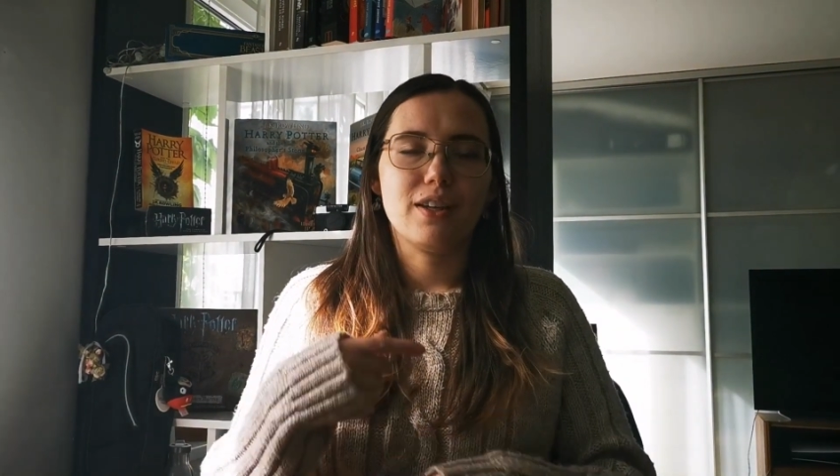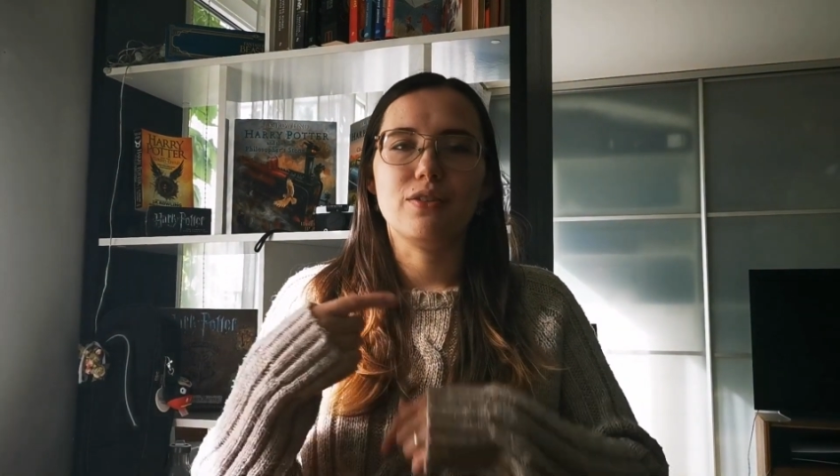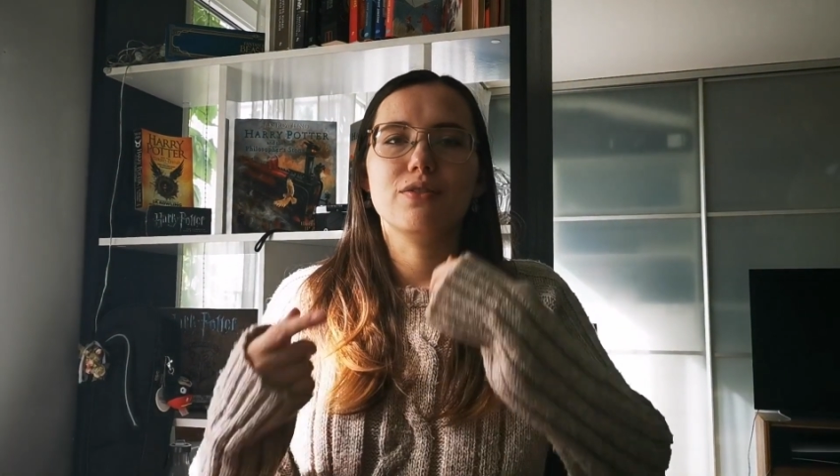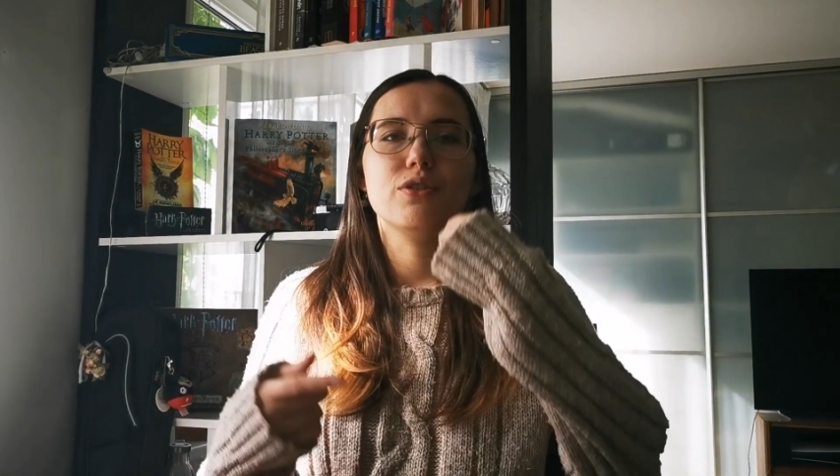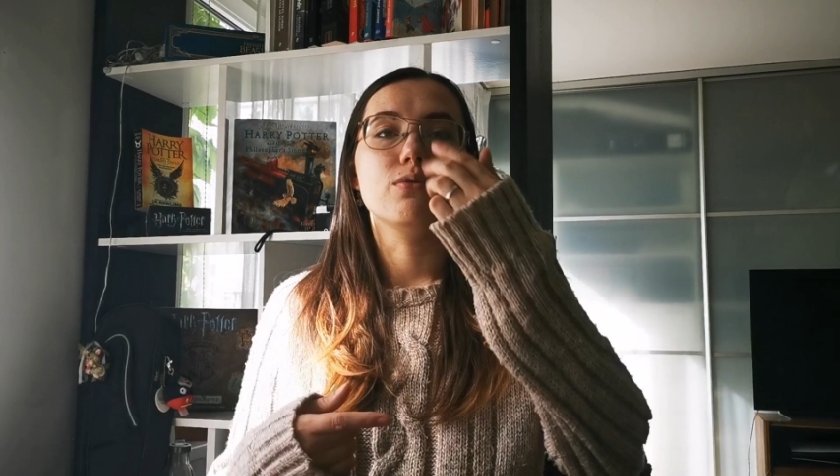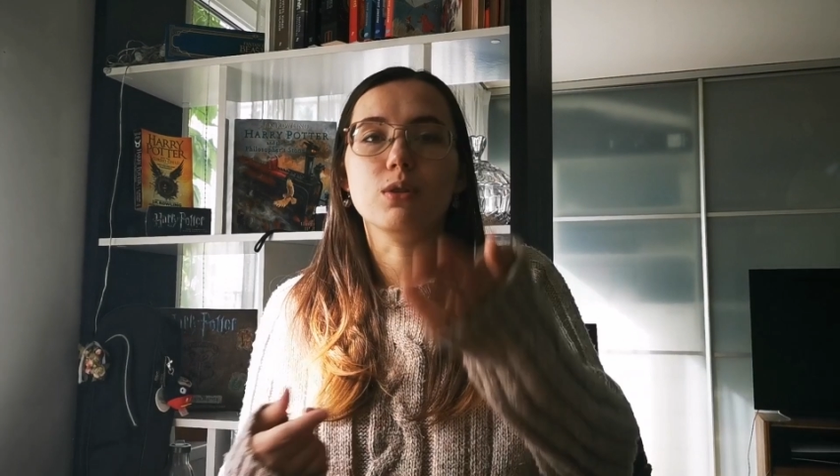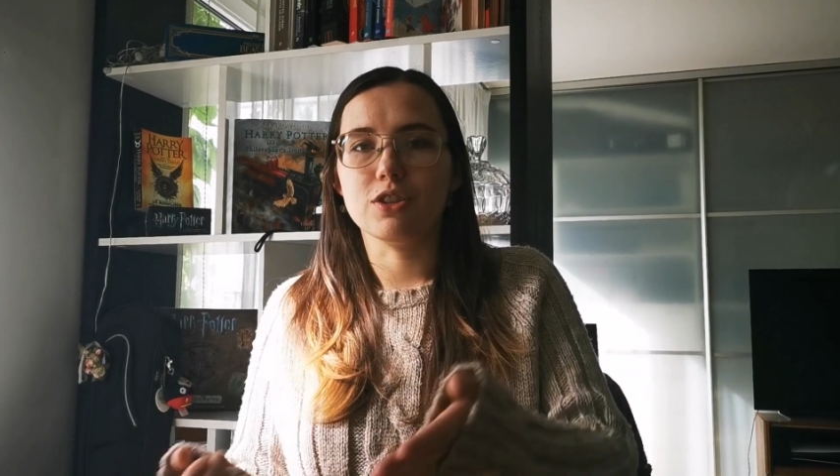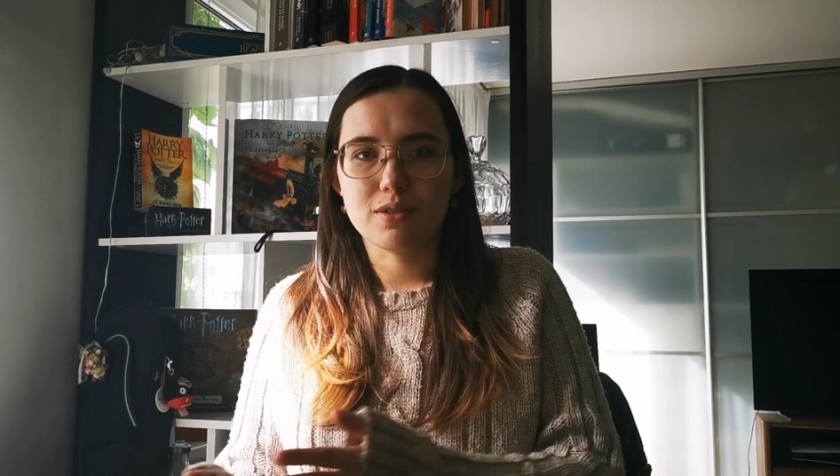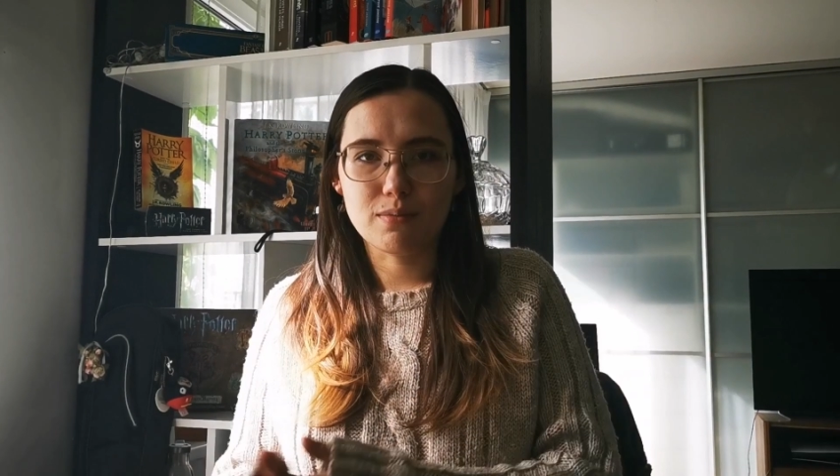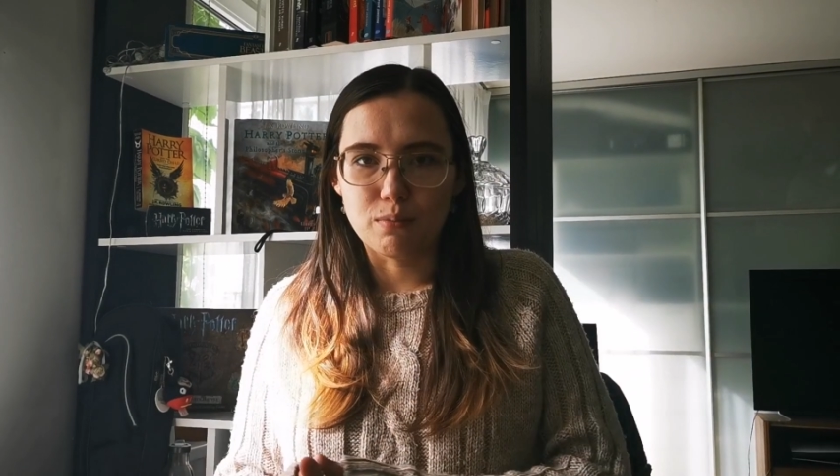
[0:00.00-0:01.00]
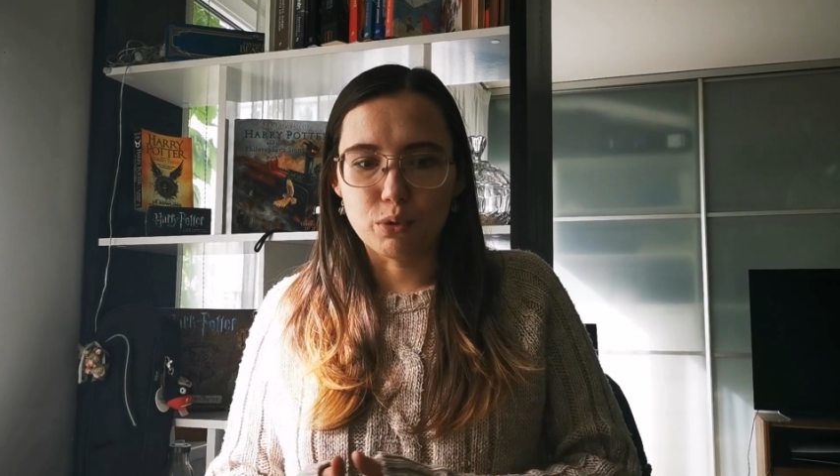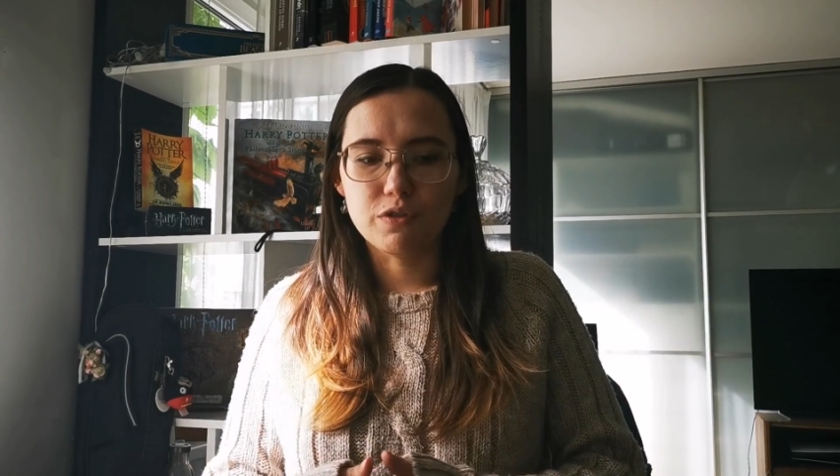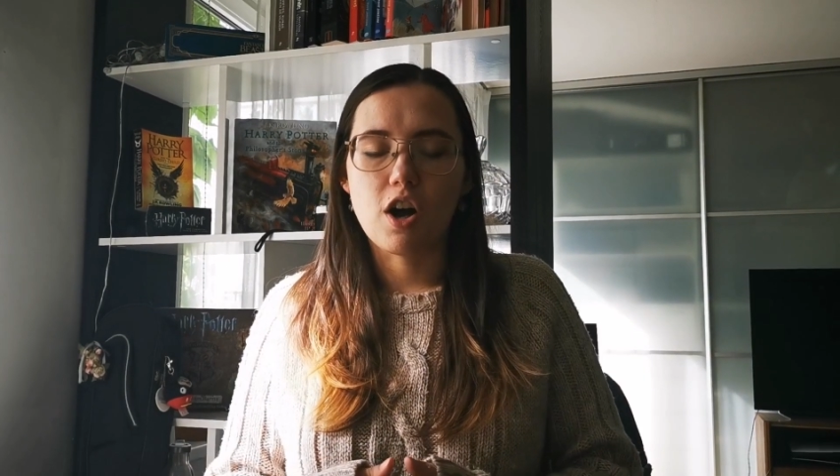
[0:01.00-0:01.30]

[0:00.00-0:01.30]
and you will just move